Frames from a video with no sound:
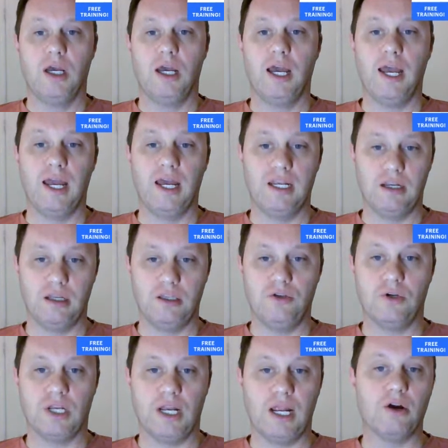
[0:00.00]
and
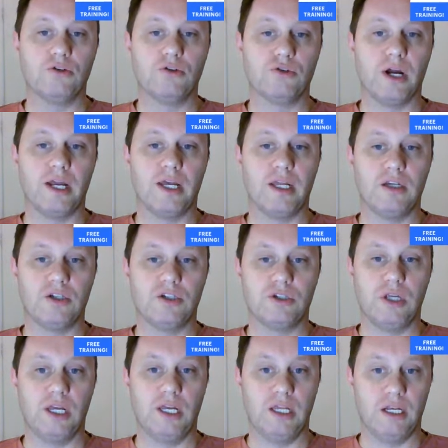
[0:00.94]
you can air dry in
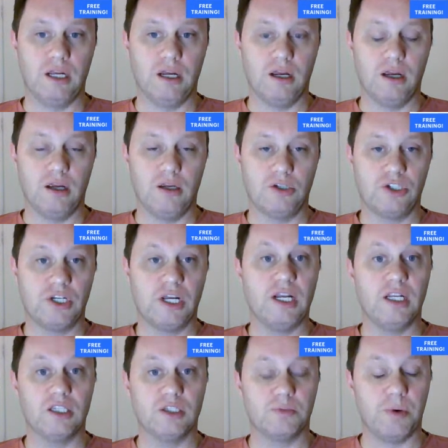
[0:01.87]
a
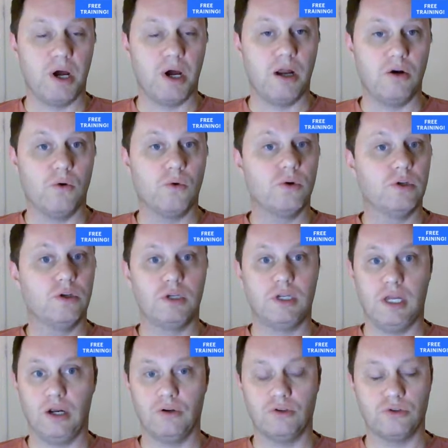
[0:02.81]
shaded spot, or you
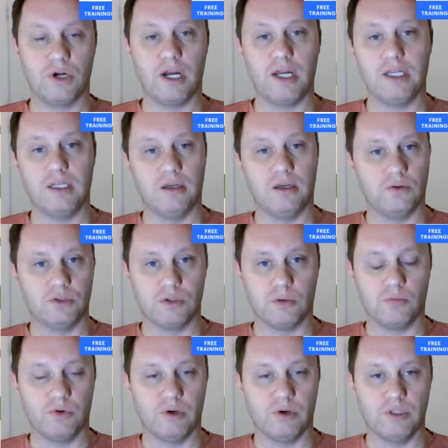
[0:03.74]
air dry,
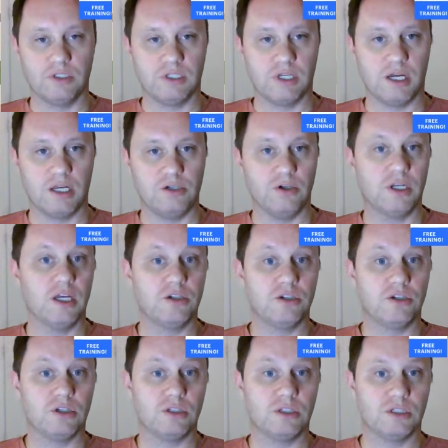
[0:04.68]
somewhere inside your
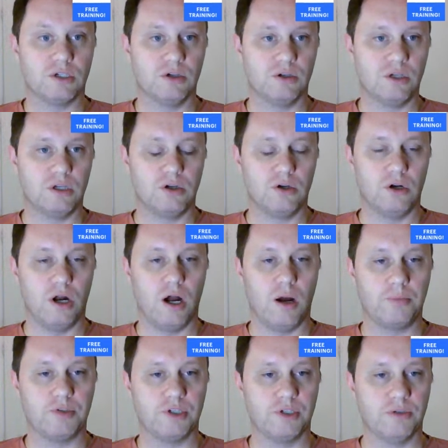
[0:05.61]
kitchen is good
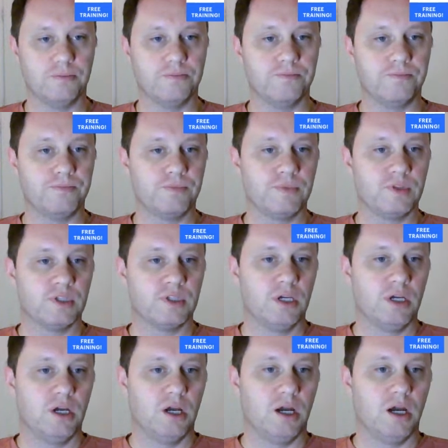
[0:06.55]
option.
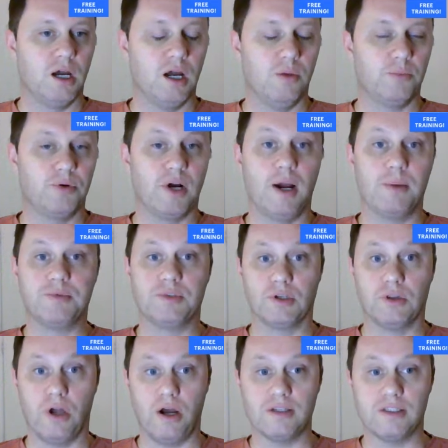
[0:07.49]
Perhaps a
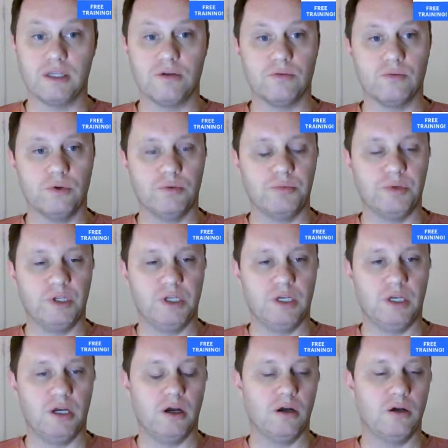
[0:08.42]
closet would
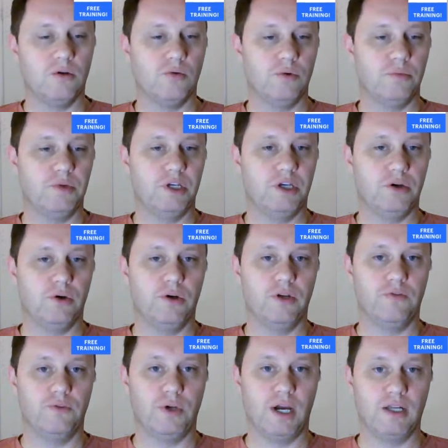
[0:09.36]
be good
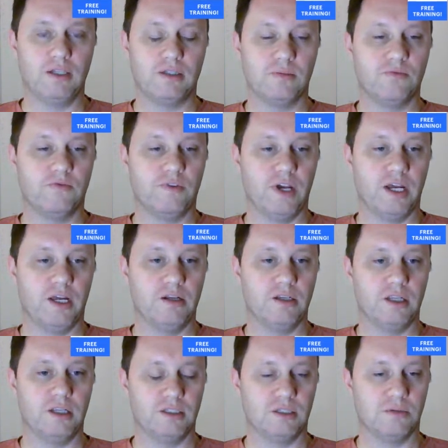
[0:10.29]
if you had some
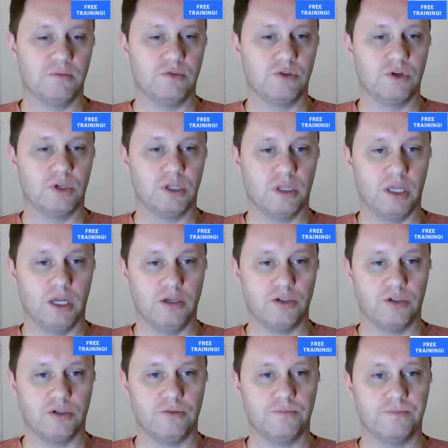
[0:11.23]
fan and some
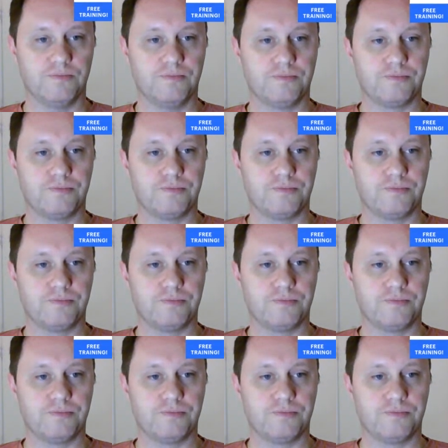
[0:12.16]
circulation.